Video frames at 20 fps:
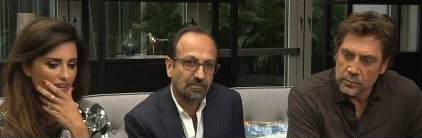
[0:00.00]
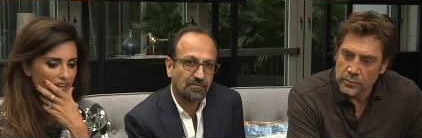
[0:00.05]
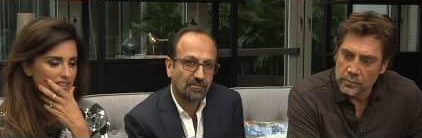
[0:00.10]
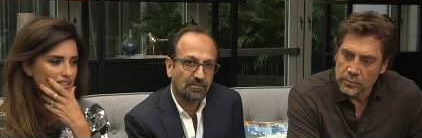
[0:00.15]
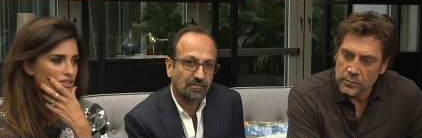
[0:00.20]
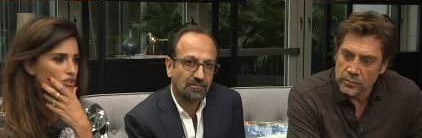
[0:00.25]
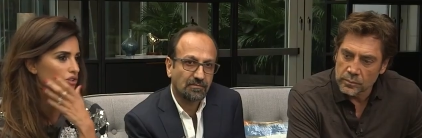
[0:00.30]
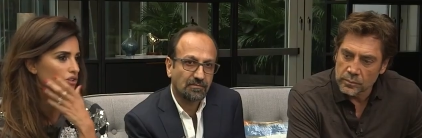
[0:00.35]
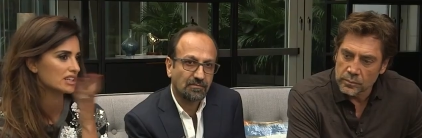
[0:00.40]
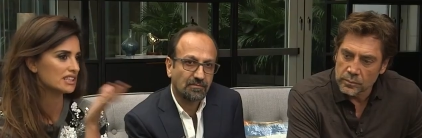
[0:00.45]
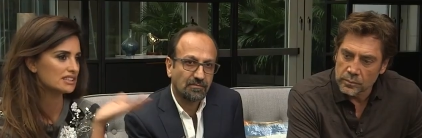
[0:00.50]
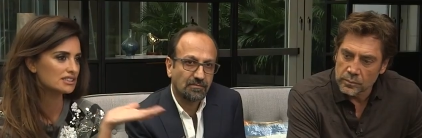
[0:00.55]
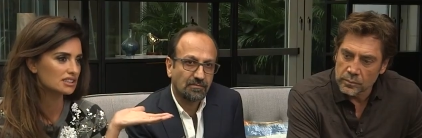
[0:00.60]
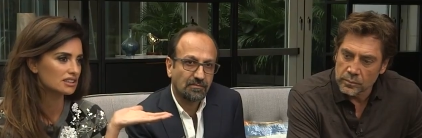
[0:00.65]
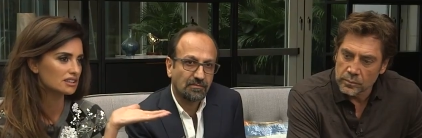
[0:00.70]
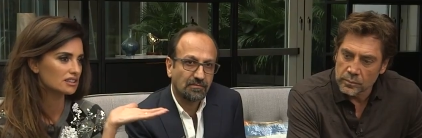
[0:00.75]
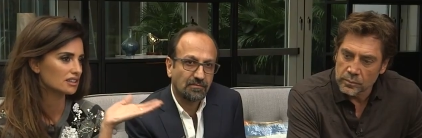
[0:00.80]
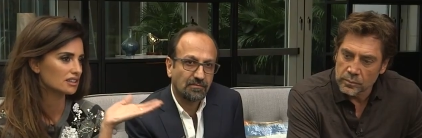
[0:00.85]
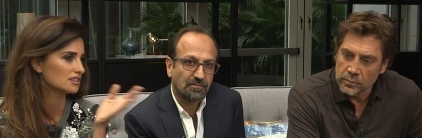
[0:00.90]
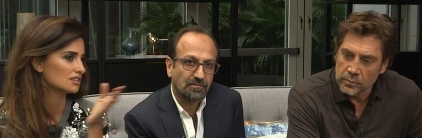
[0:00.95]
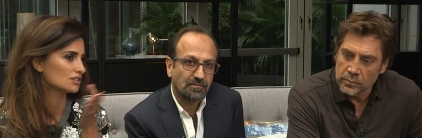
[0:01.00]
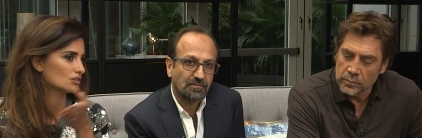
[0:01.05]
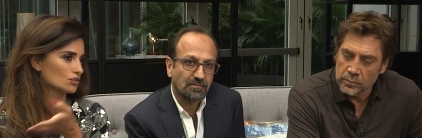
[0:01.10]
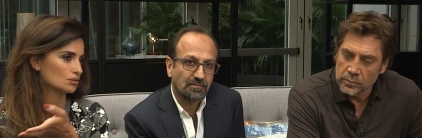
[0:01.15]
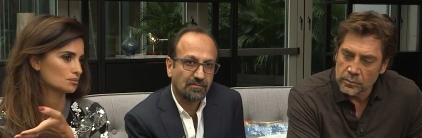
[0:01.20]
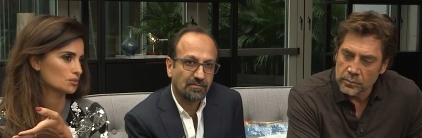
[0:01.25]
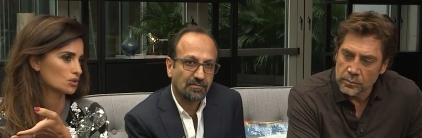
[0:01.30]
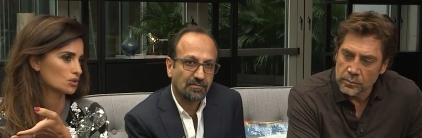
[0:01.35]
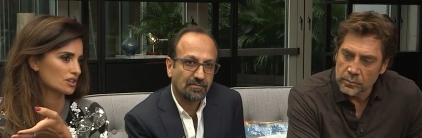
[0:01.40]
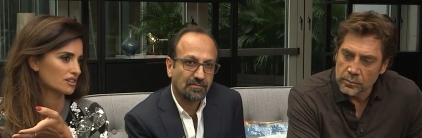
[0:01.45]
Speaker 1: It's not easier and it's
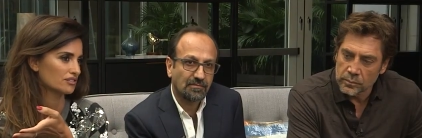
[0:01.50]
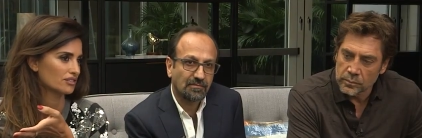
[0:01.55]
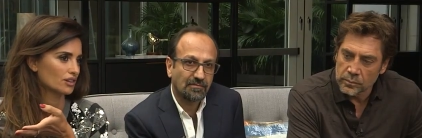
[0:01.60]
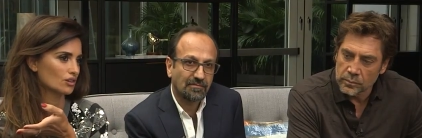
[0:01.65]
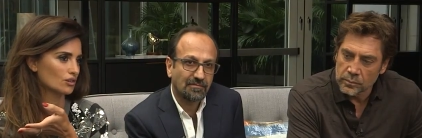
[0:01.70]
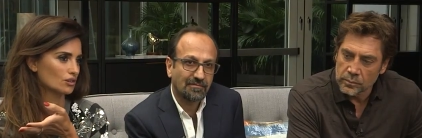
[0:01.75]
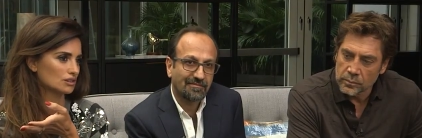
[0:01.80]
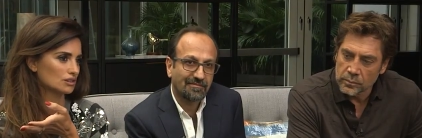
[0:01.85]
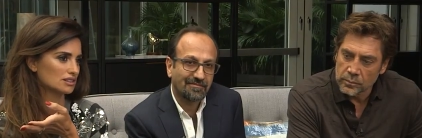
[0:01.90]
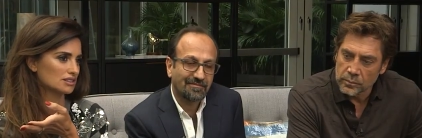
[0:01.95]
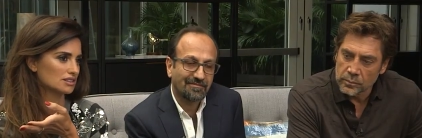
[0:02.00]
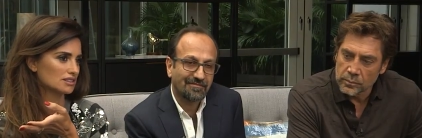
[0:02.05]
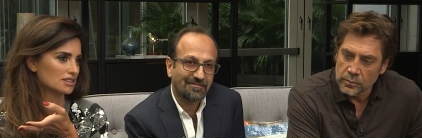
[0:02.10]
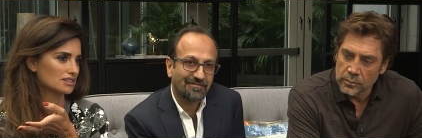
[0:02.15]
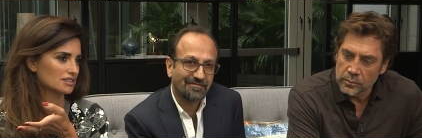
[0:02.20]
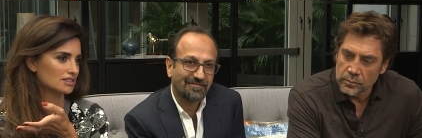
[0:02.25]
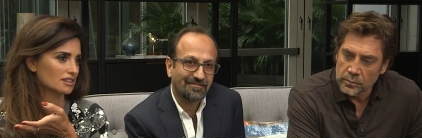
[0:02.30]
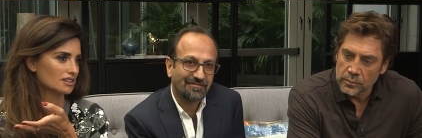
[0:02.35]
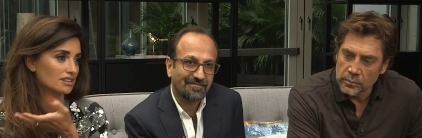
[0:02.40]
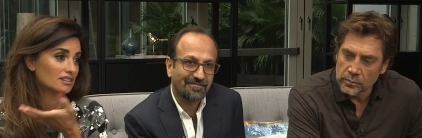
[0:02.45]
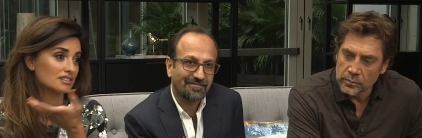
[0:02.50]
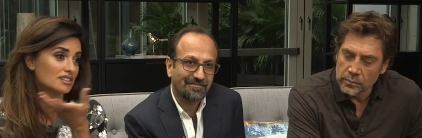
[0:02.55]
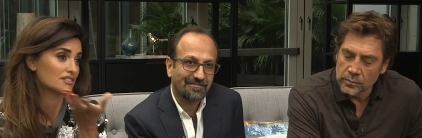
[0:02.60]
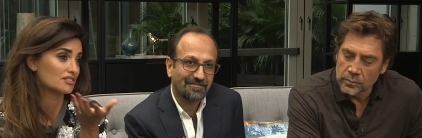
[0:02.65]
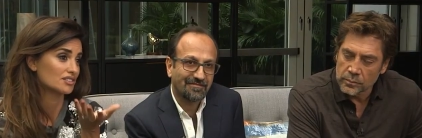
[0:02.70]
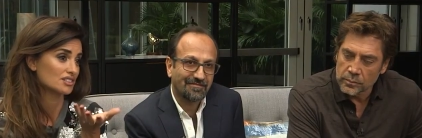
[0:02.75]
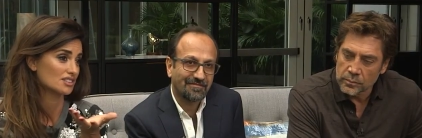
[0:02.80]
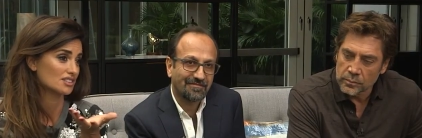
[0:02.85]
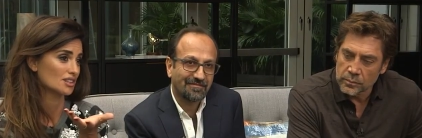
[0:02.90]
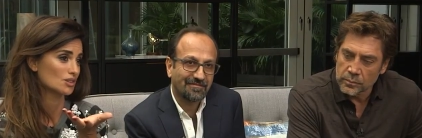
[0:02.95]
not more difficult. It's just a
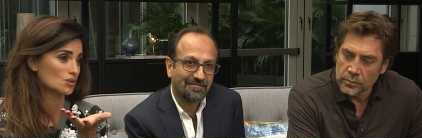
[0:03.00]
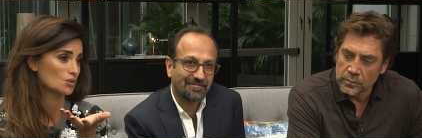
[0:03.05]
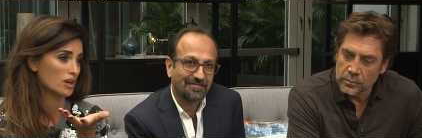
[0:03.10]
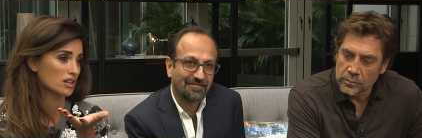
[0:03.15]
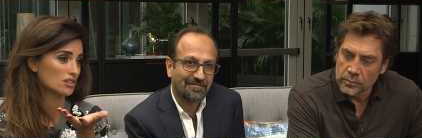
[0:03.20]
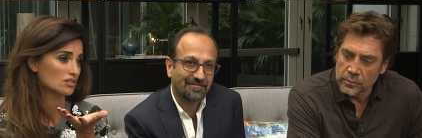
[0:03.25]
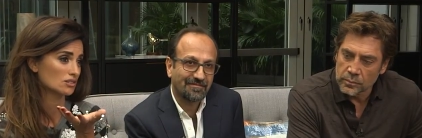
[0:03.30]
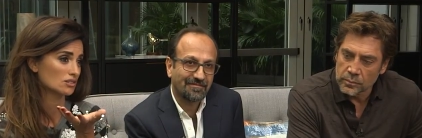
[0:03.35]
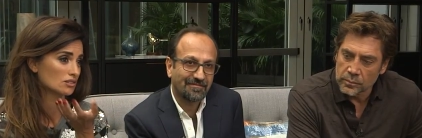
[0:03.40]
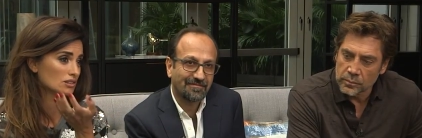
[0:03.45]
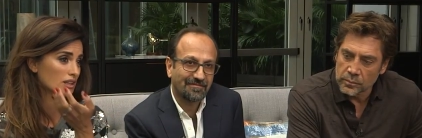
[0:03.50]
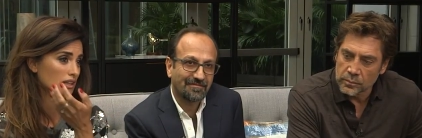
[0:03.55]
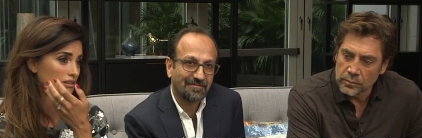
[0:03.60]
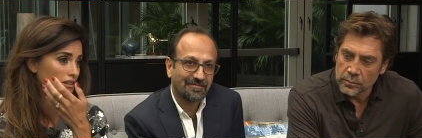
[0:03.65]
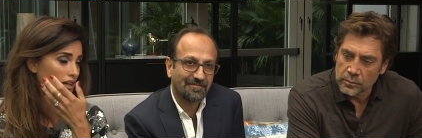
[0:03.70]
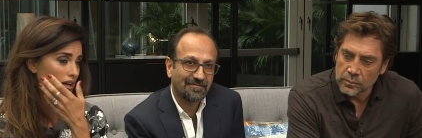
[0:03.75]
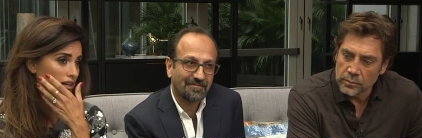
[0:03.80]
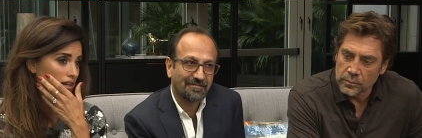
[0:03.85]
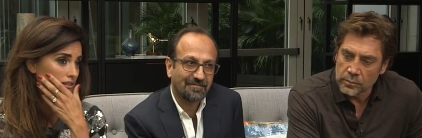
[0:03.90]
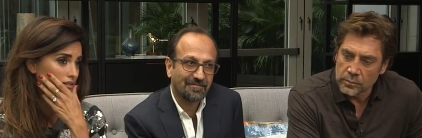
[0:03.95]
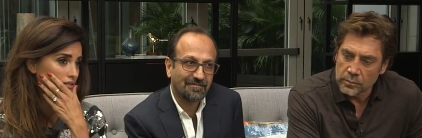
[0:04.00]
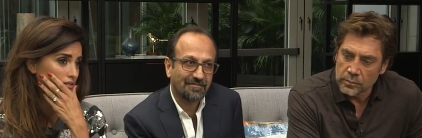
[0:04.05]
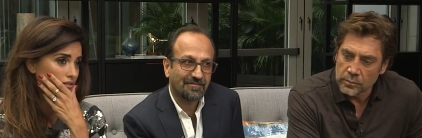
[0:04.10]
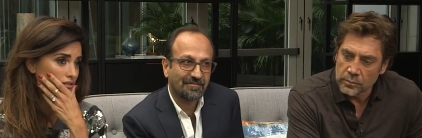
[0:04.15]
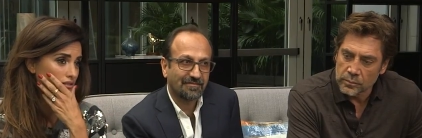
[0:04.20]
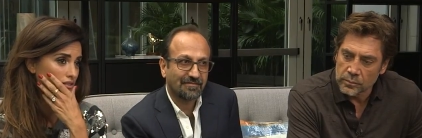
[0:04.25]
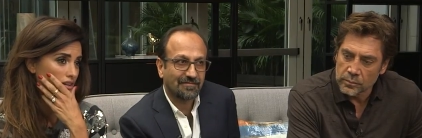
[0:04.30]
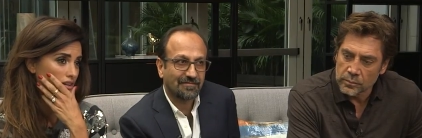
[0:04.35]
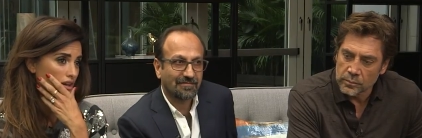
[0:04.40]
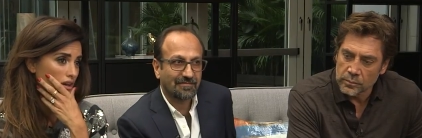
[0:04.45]
different situation, and,
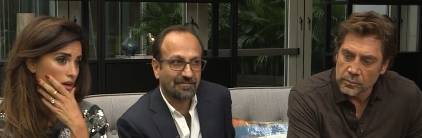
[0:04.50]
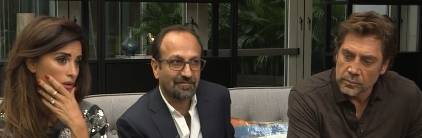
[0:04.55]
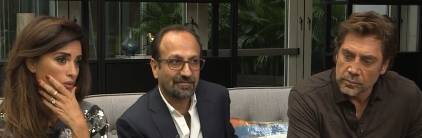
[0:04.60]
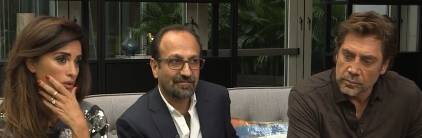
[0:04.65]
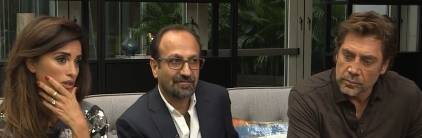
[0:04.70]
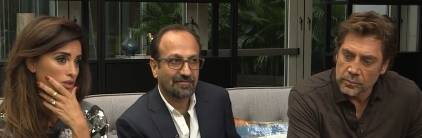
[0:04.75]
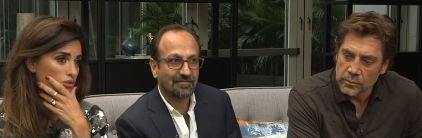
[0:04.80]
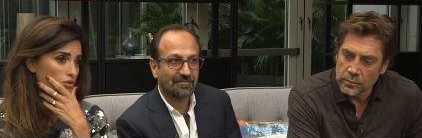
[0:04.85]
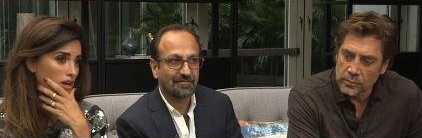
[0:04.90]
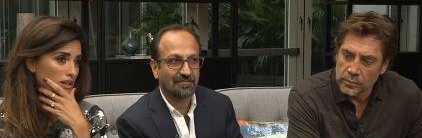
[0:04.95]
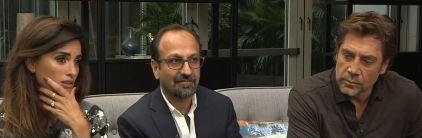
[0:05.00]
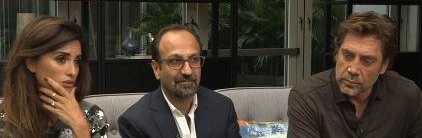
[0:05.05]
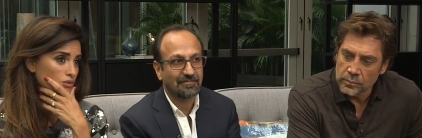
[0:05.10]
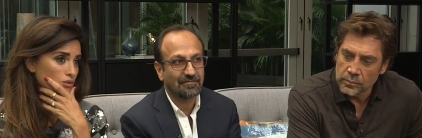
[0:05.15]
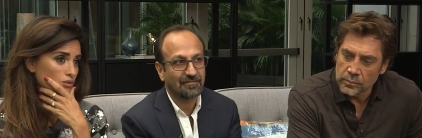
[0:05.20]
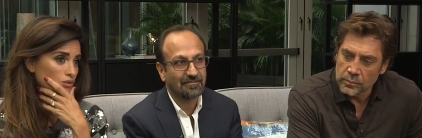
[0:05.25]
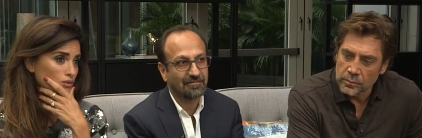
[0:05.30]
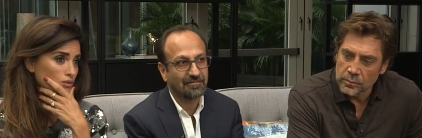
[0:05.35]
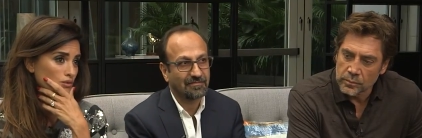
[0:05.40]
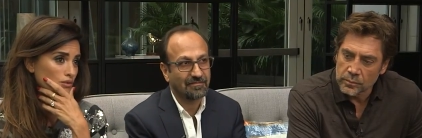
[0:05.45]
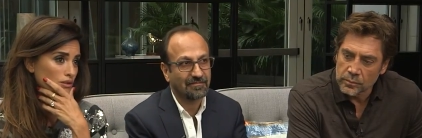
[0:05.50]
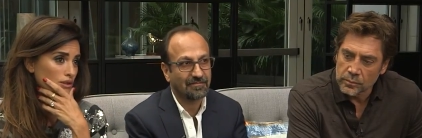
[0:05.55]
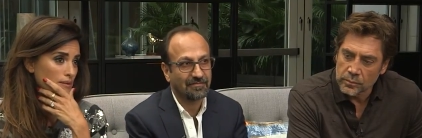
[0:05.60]
and we try to